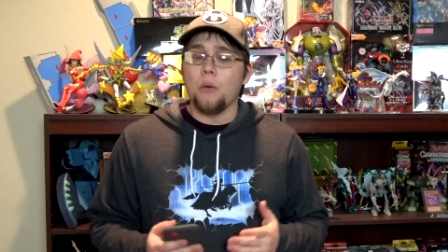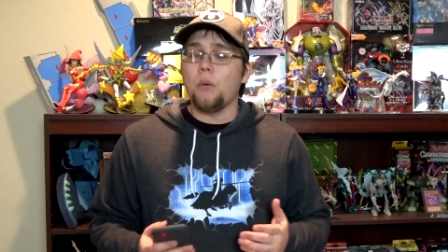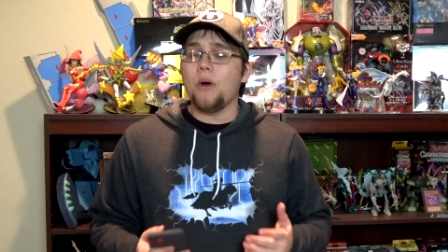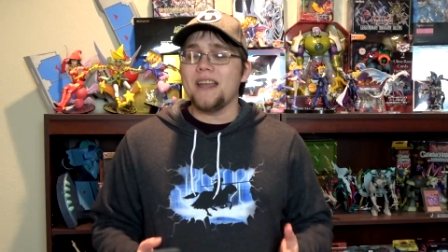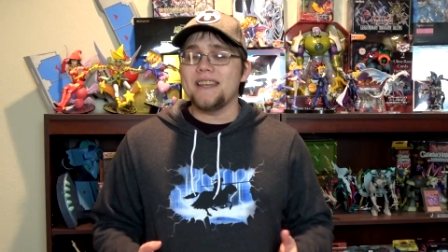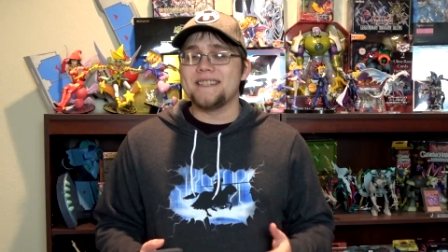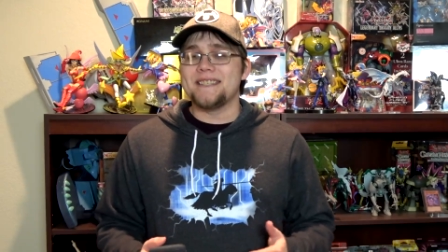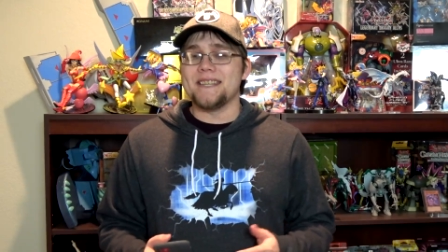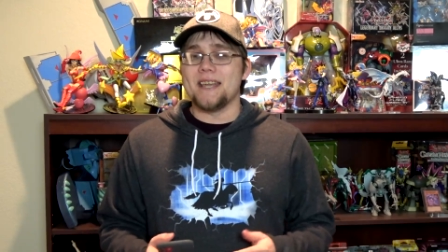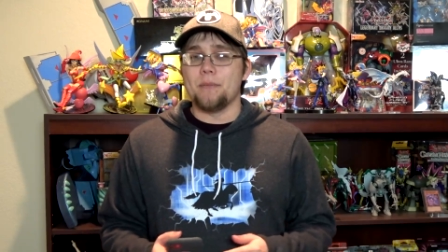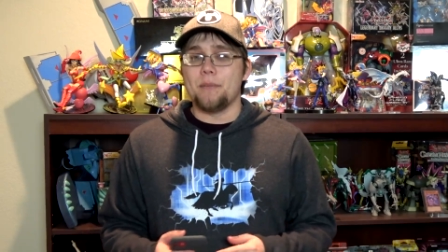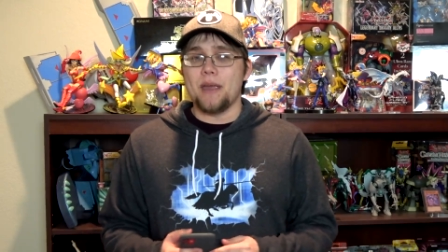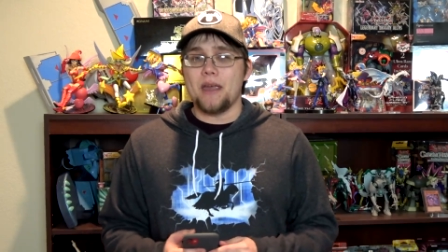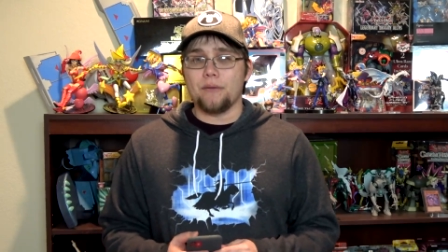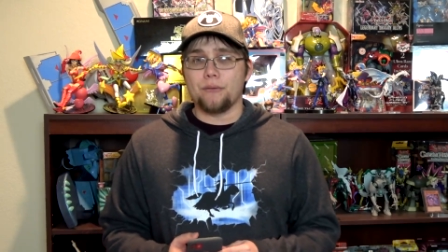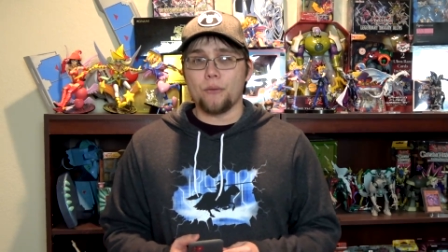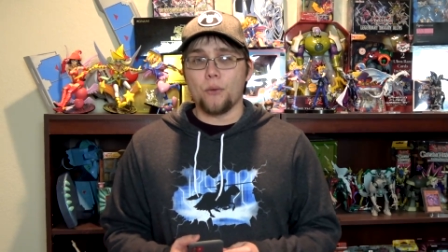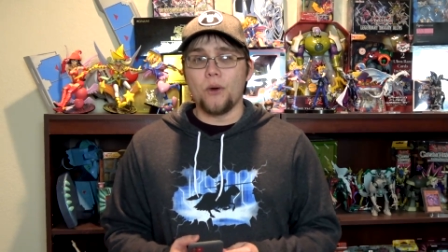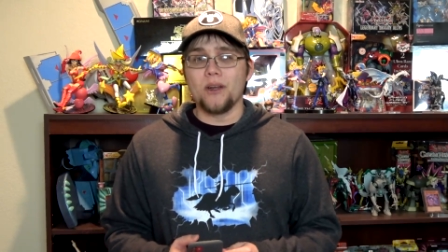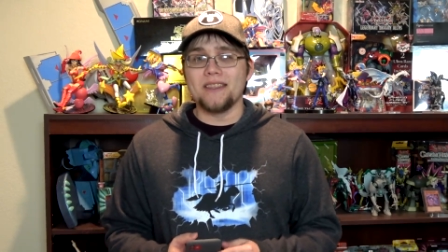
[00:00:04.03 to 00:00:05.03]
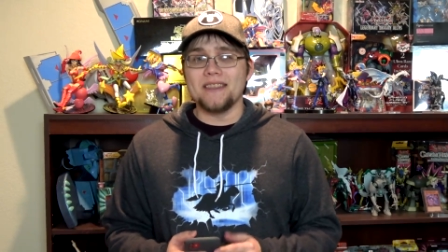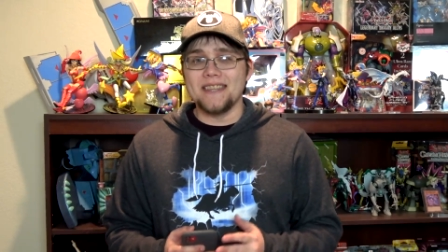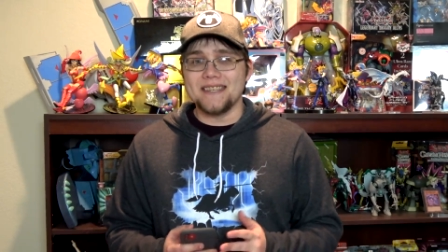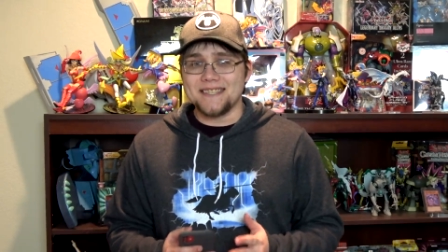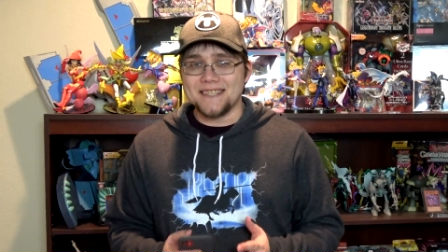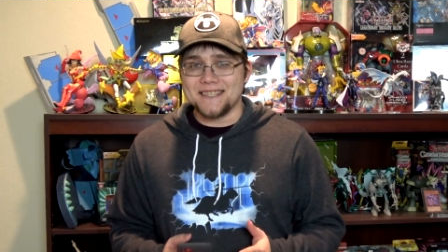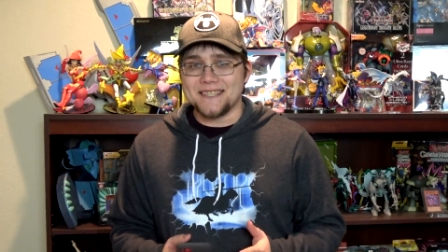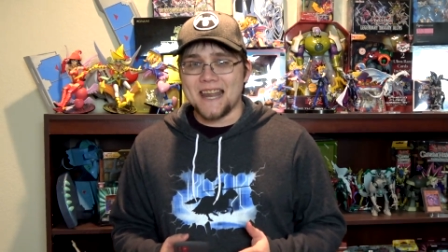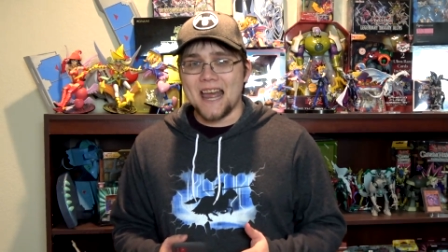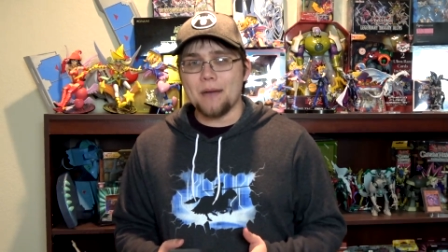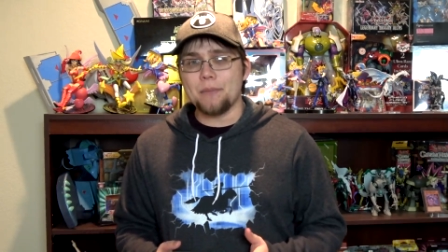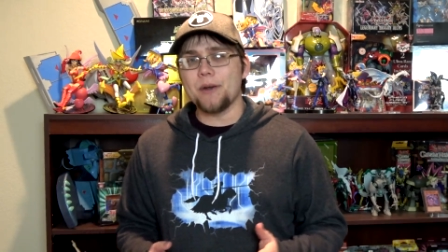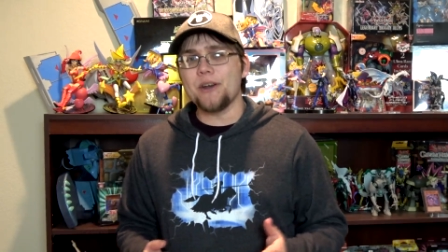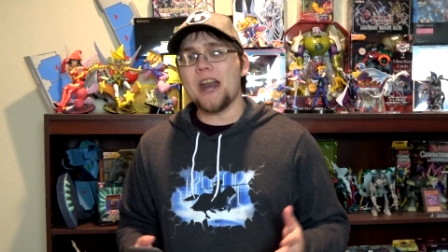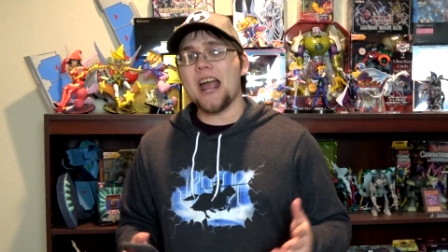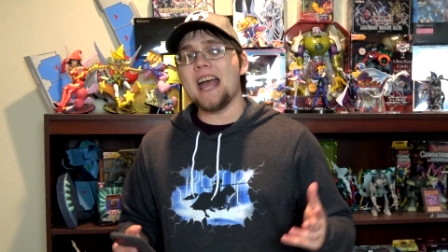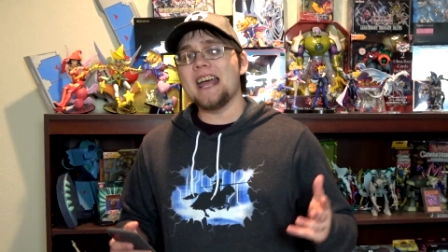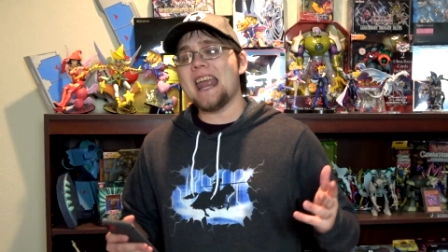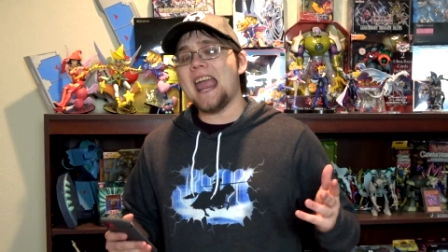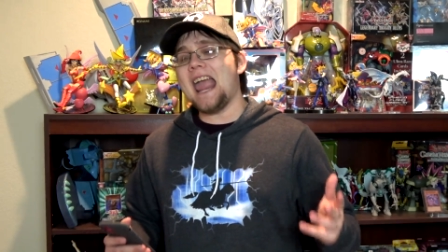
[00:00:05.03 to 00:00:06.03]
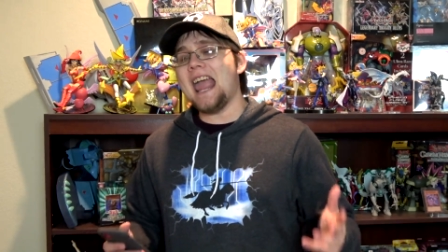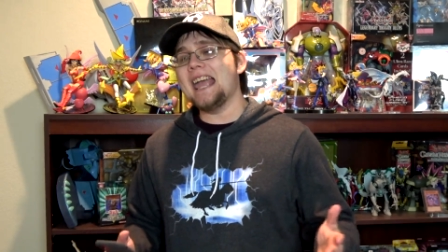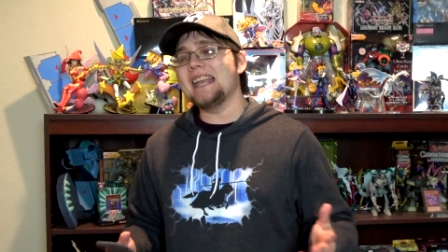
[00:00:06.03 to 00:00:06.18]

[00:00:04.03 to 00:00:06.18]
What's up everyone, this is CyberKnight,